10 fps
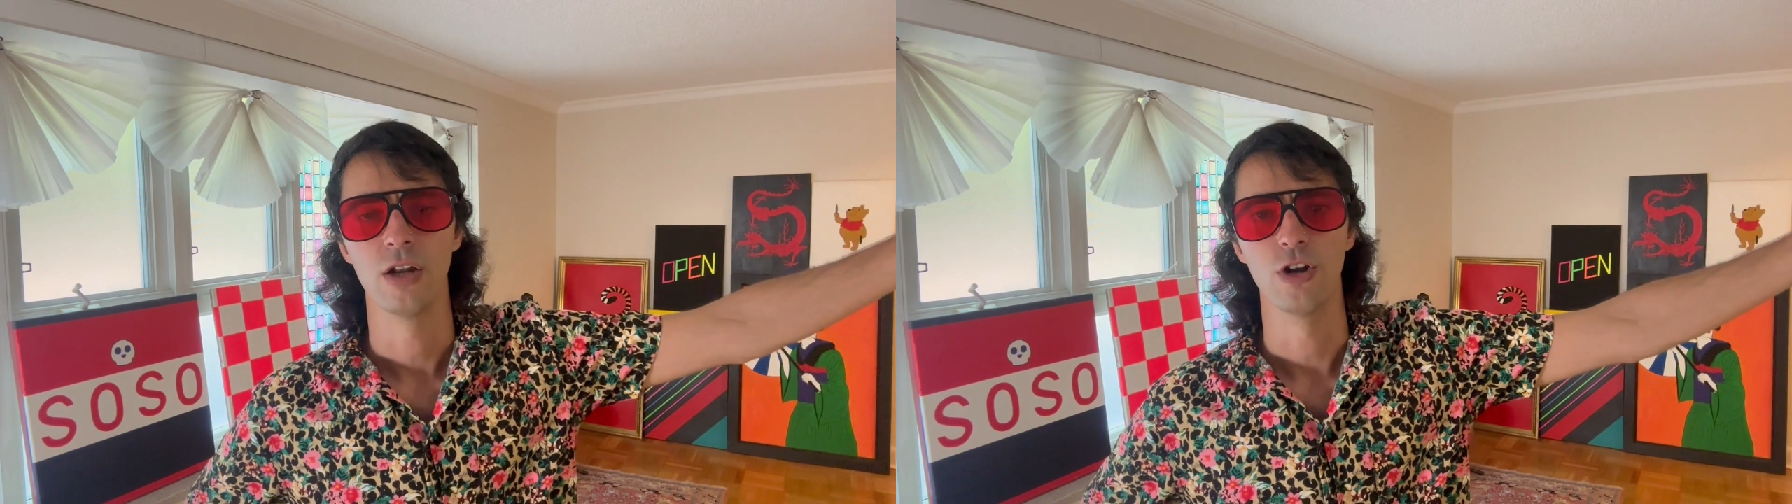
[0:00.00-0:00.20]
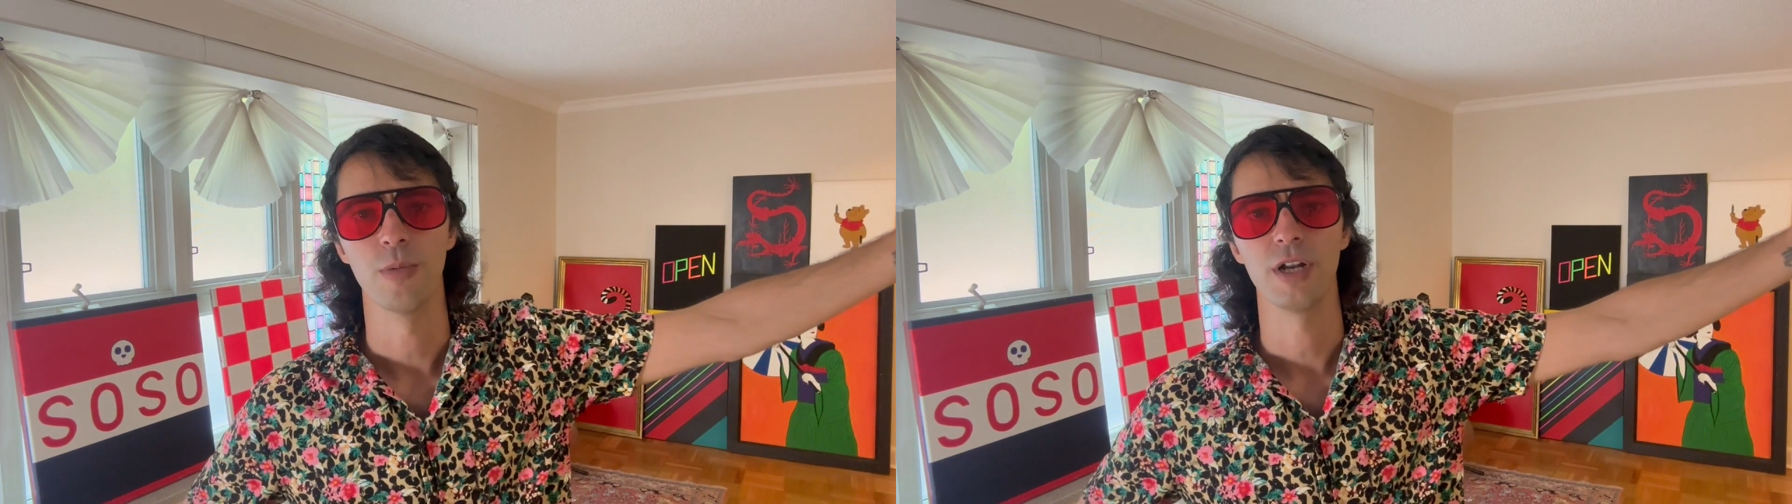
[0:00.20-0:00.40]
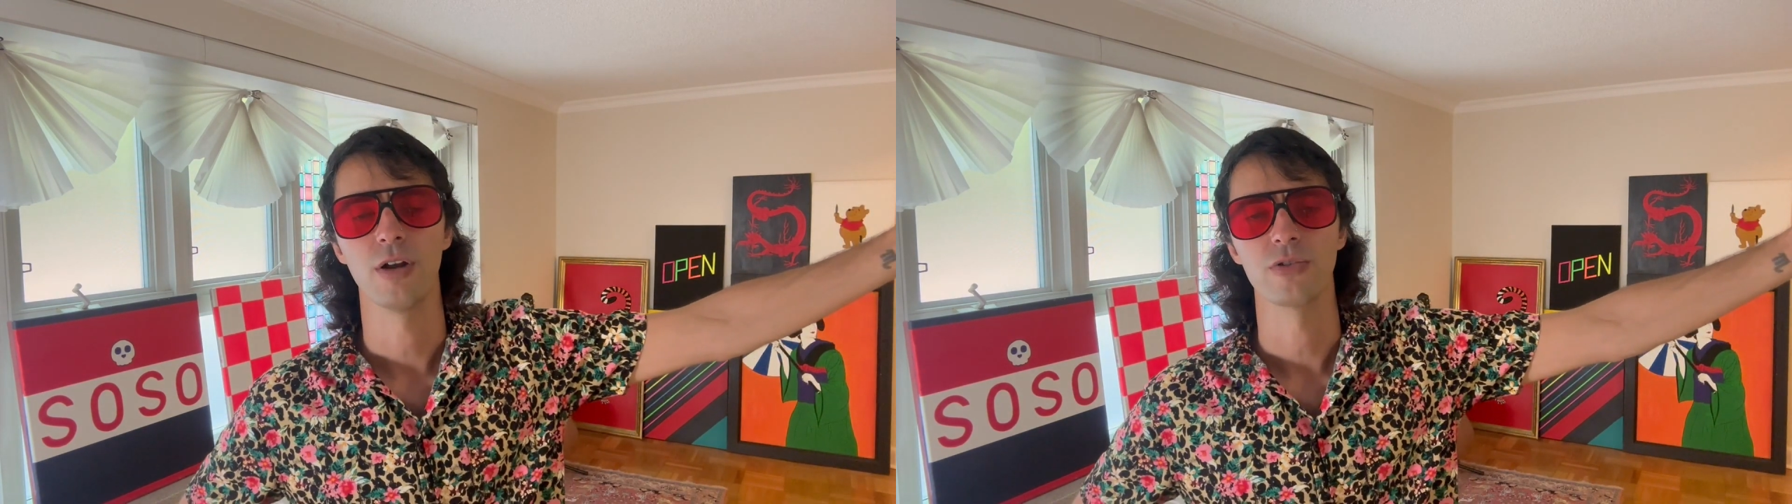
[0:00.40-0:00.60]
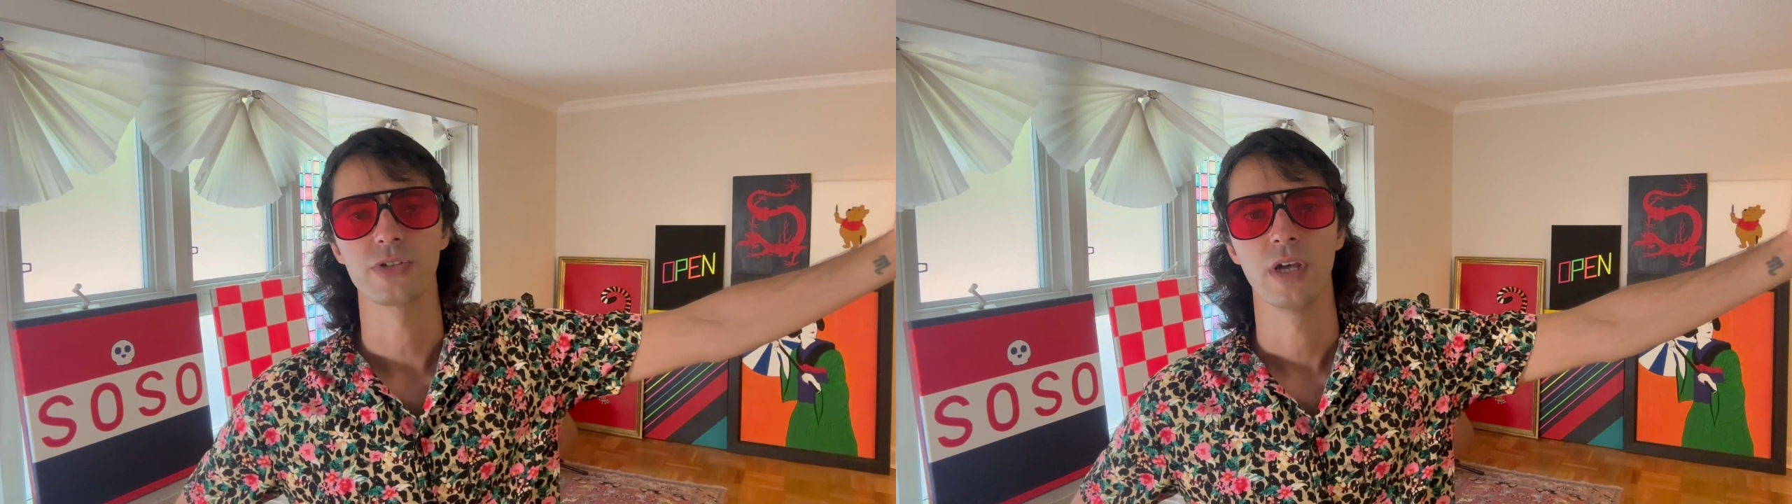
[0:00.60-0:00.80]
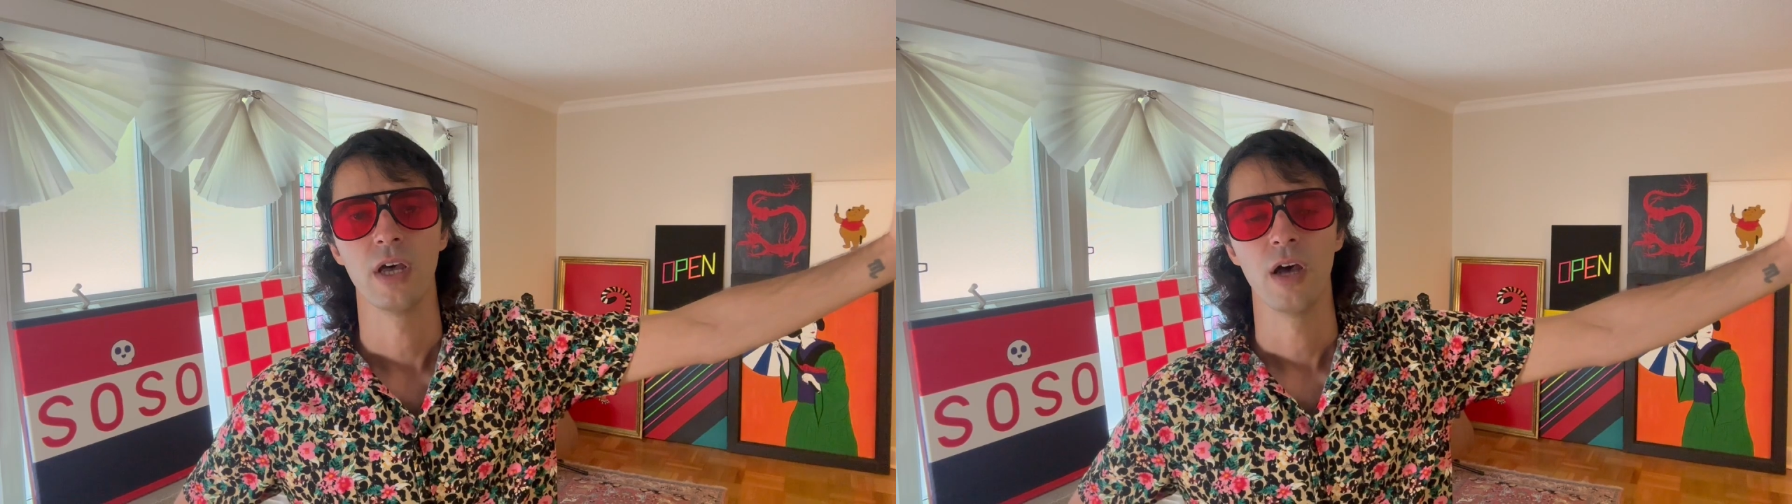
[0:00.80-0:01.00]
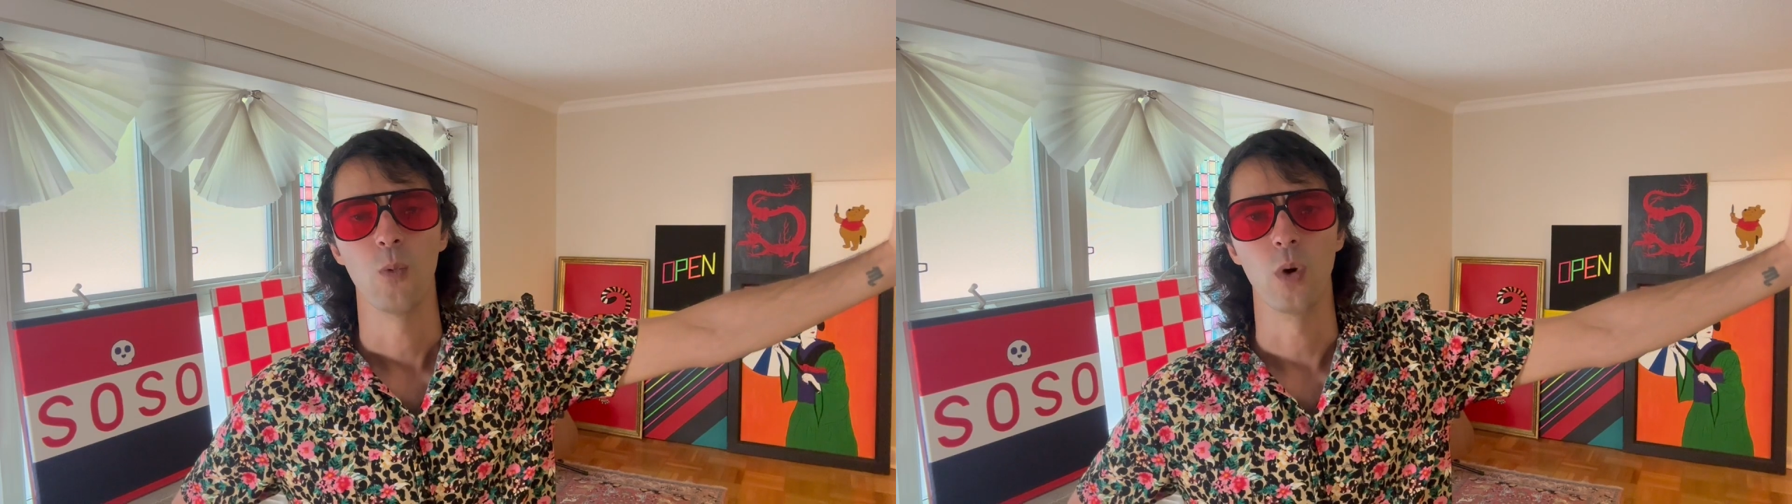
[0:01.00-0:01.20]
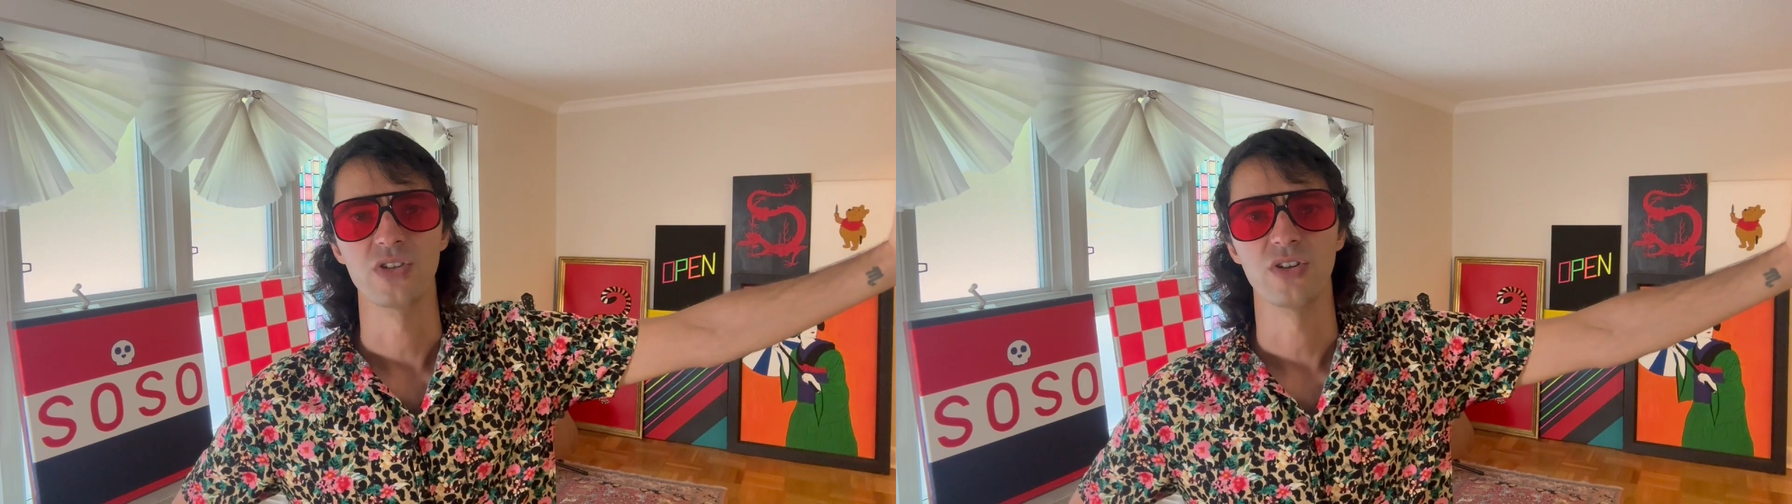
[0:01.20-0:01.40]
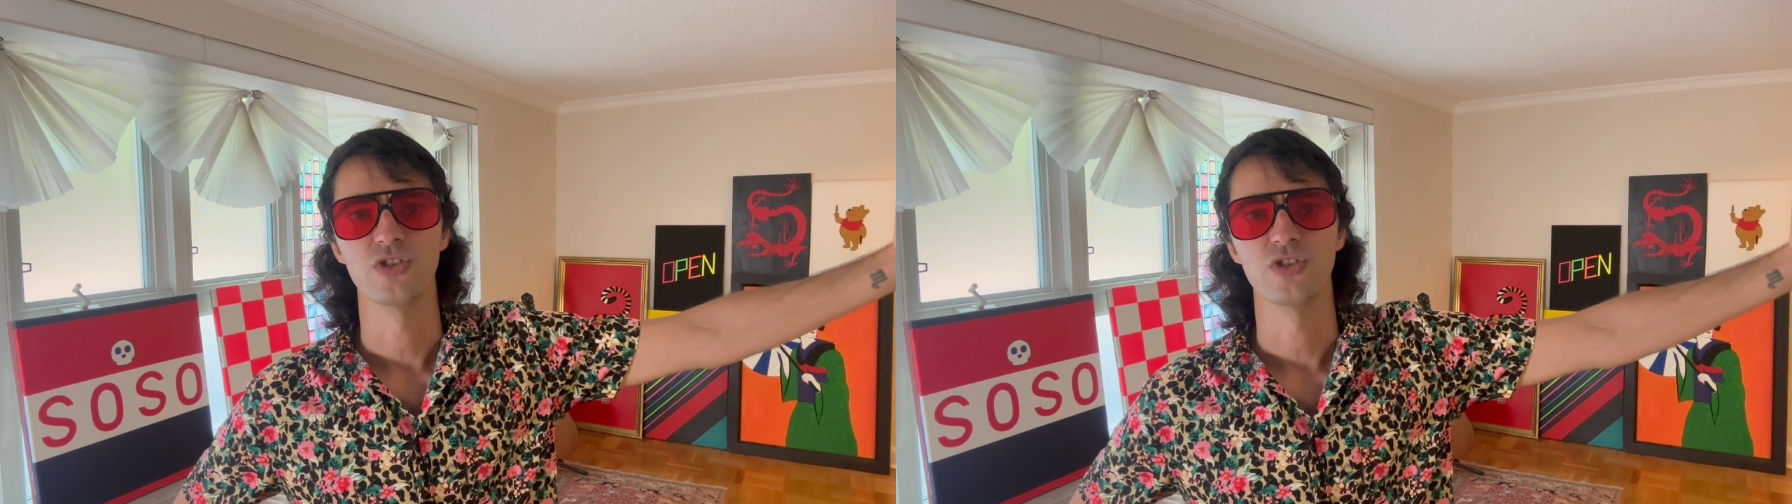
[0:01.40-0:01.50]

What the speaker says: Nobody knows you're